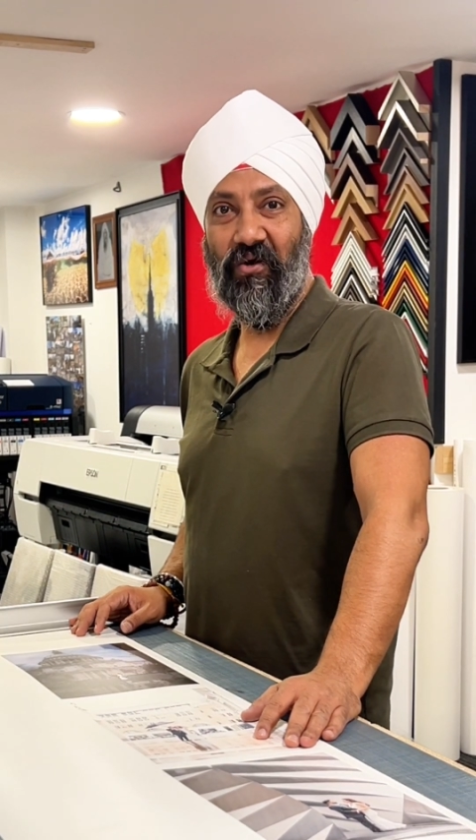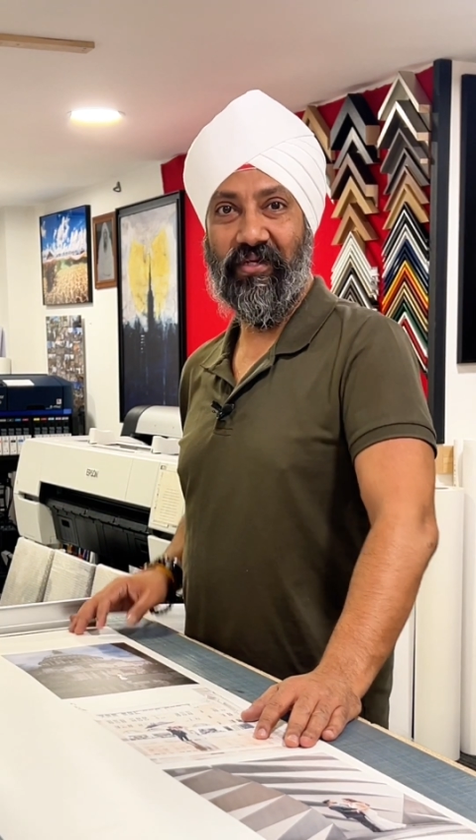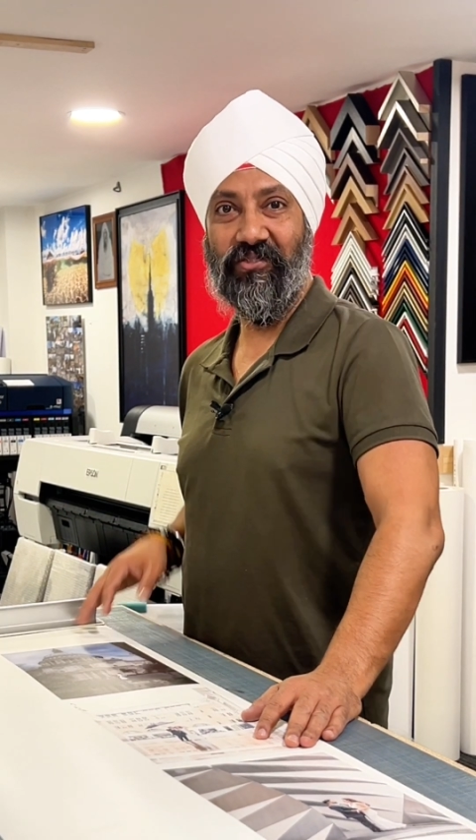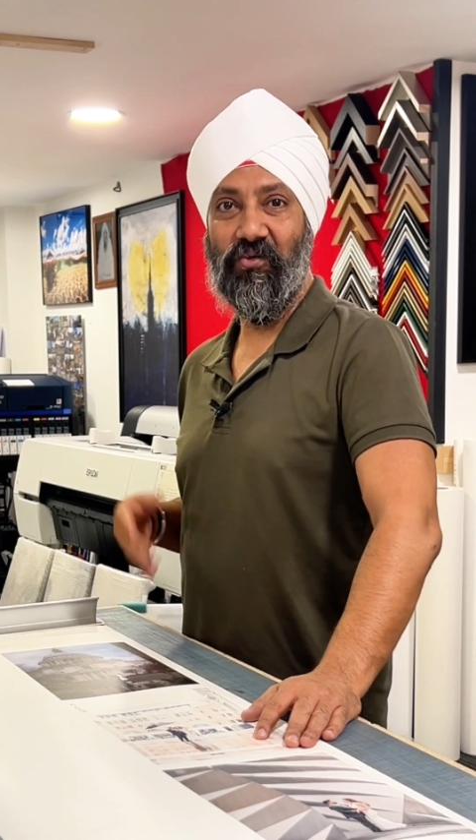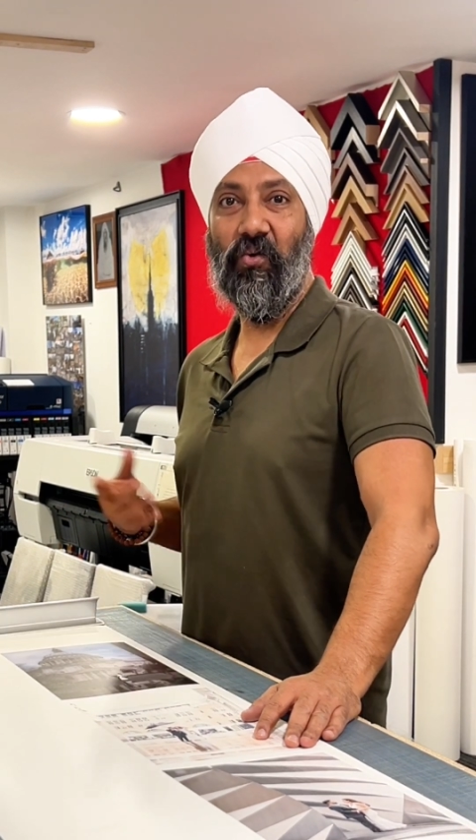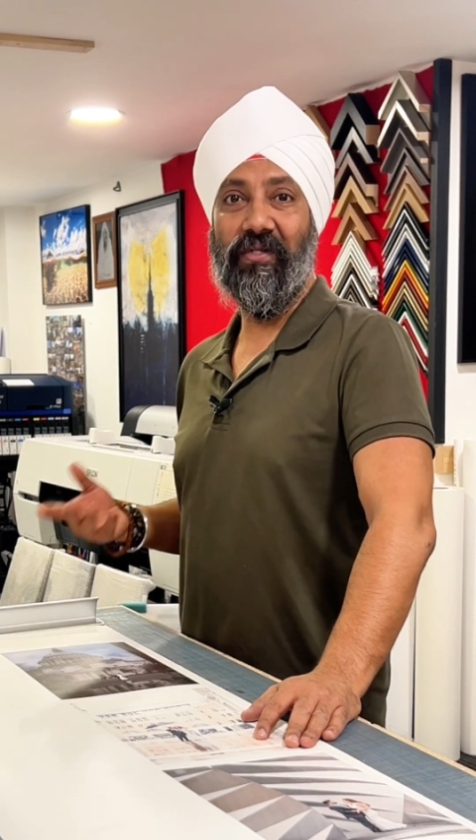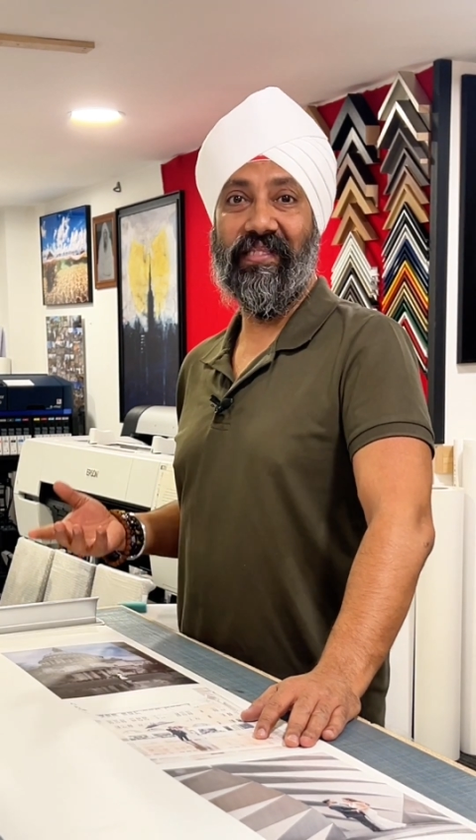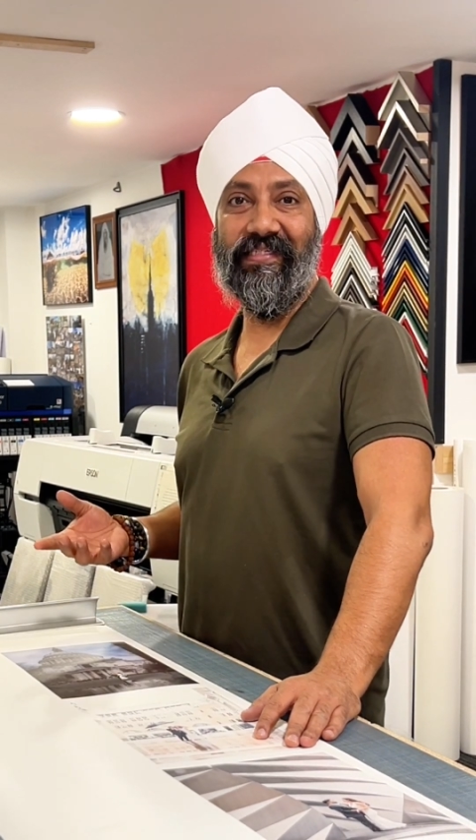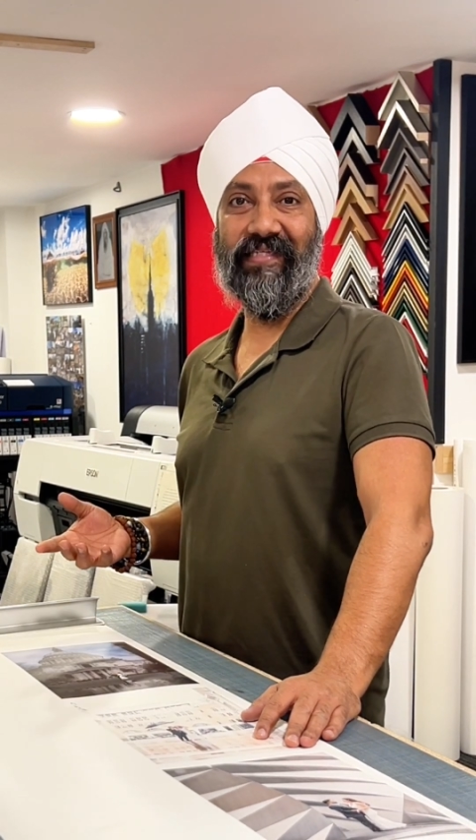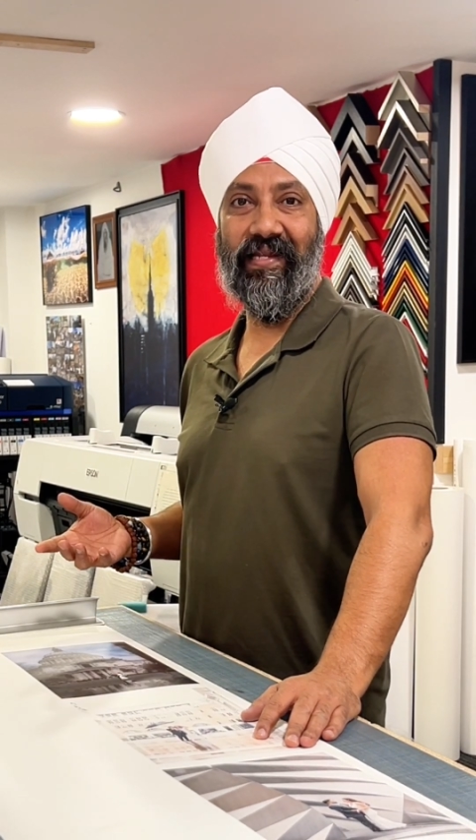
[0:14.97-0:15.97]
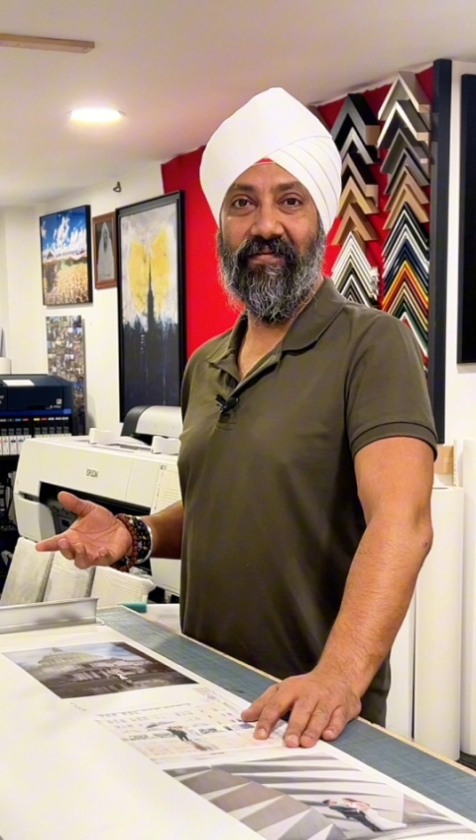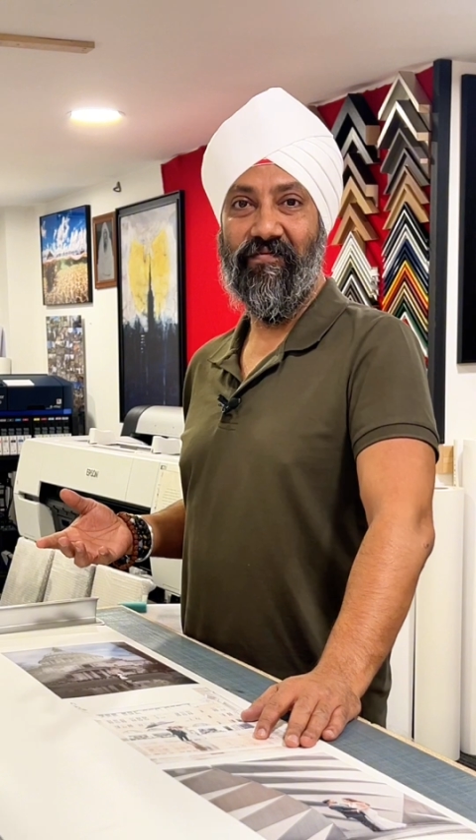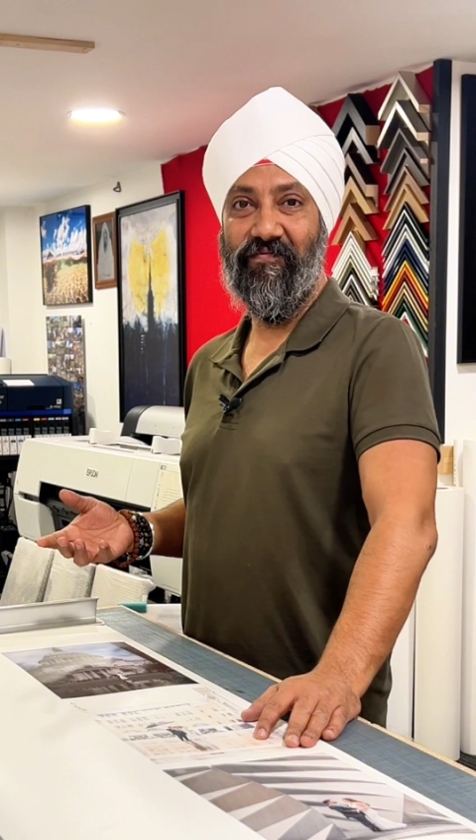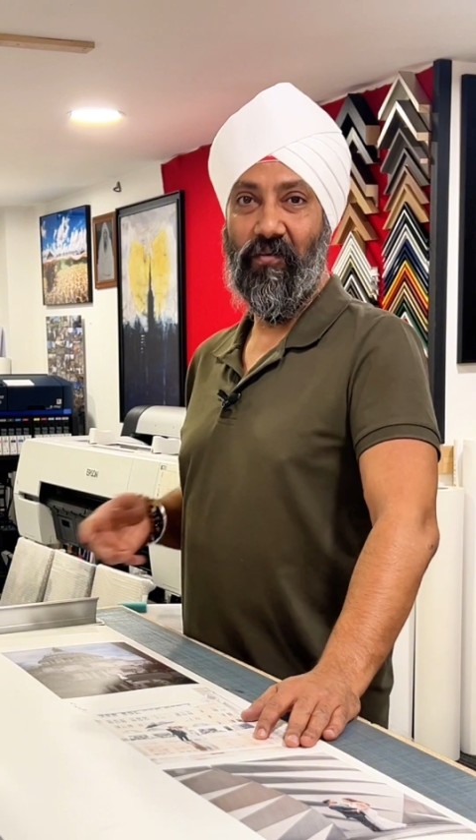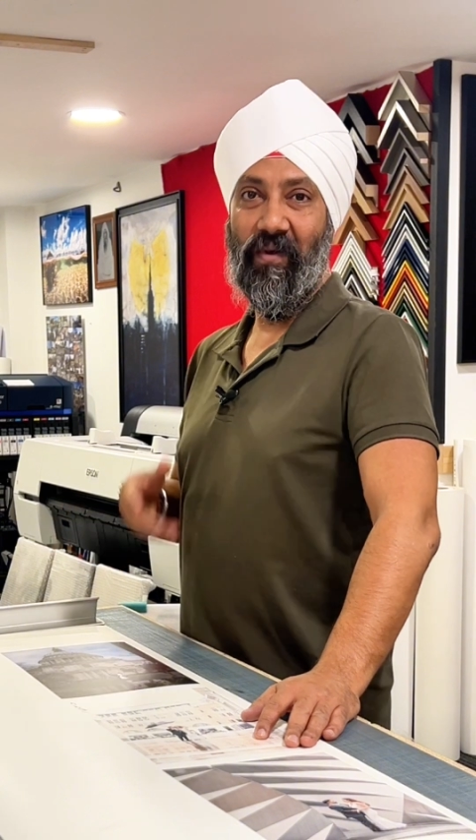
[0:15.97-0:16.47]
We used to order these in
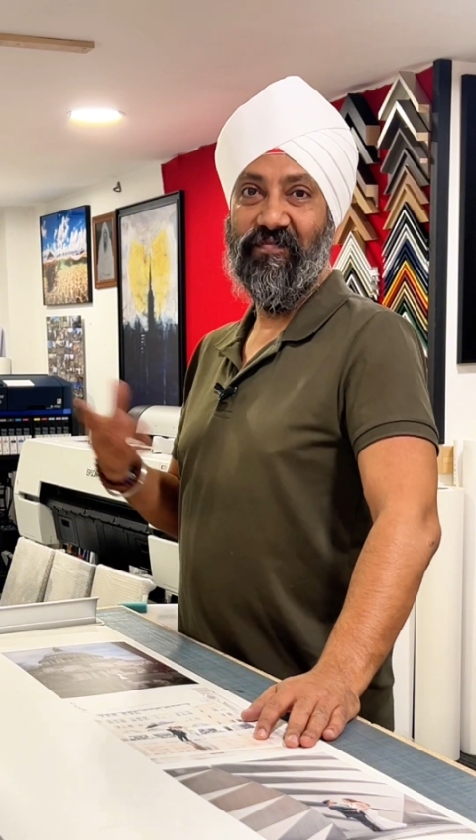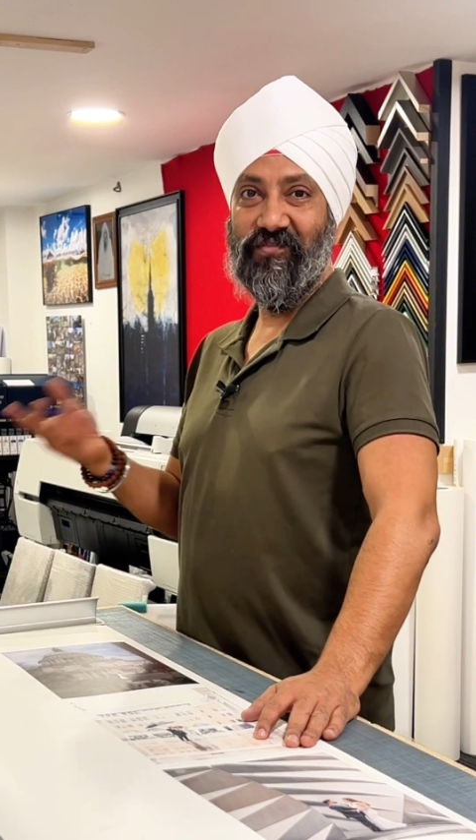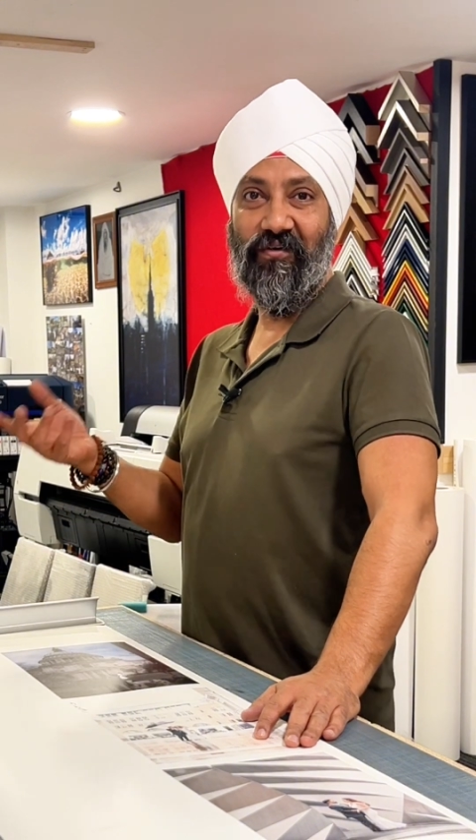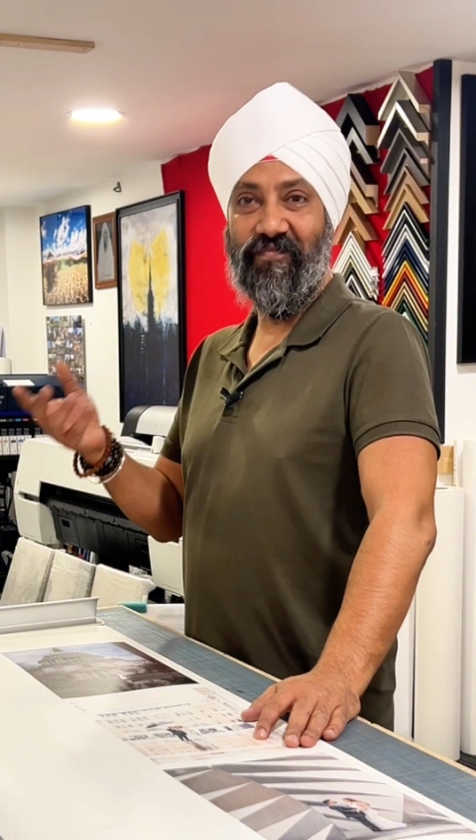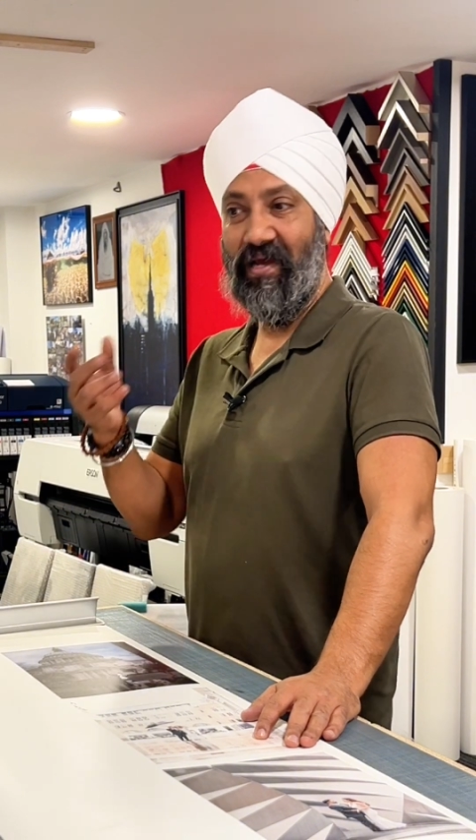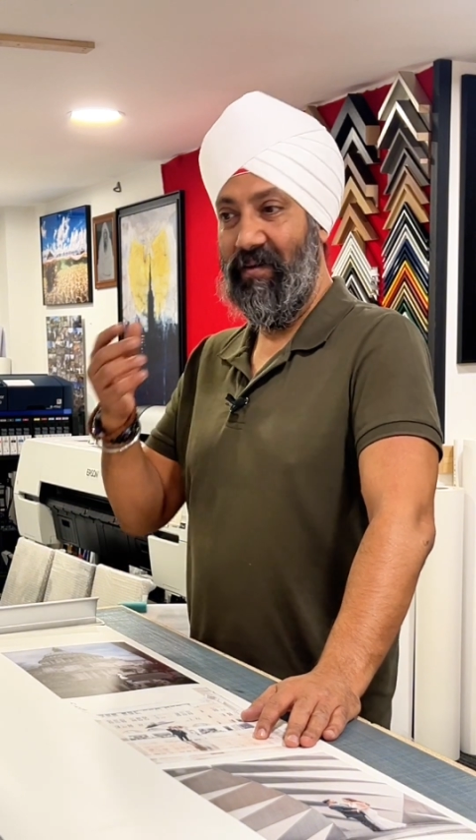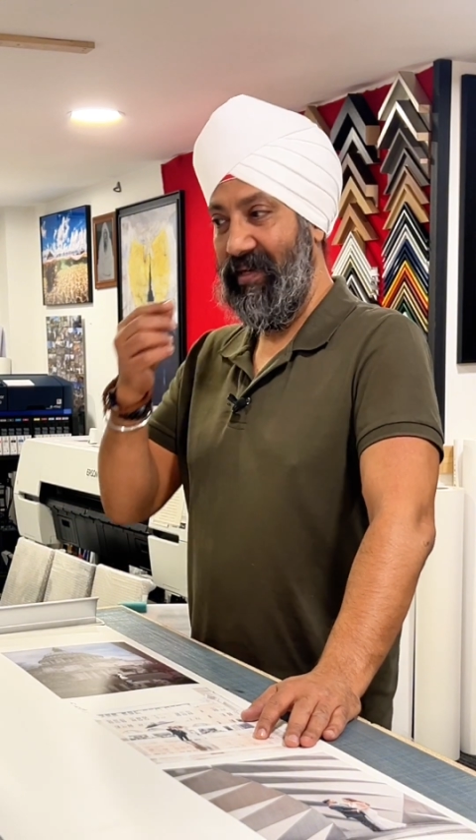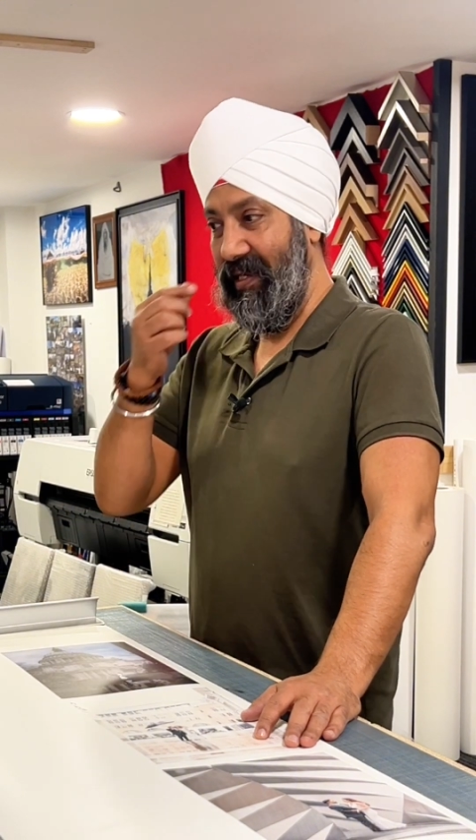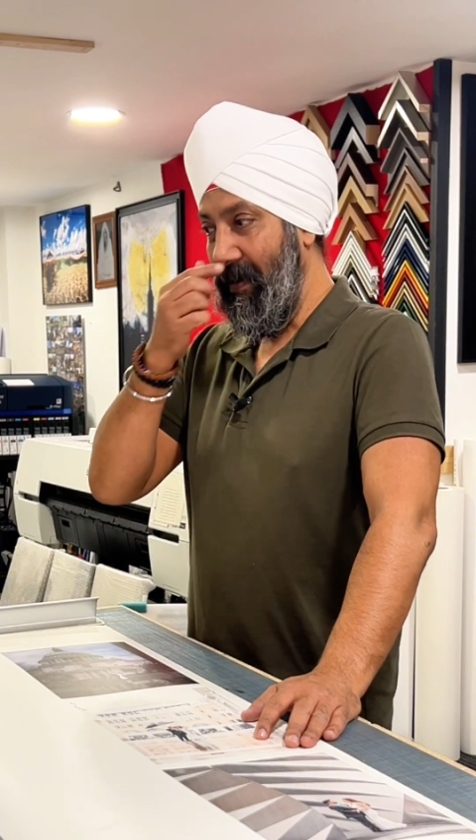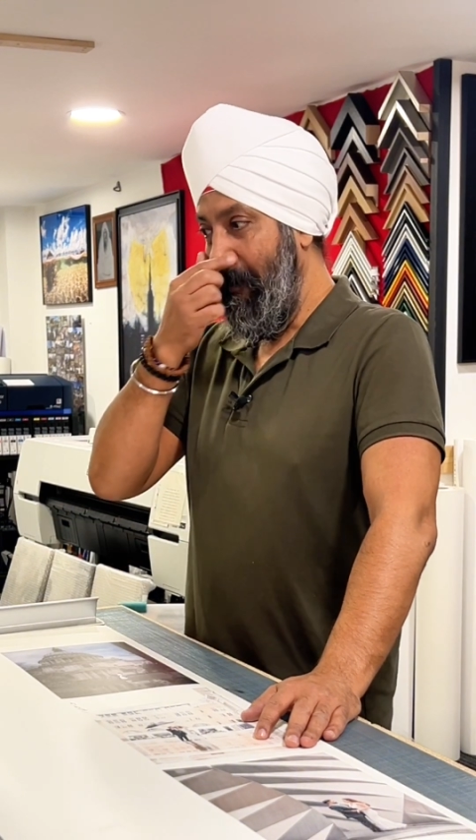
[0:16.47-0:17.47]
for my photography company,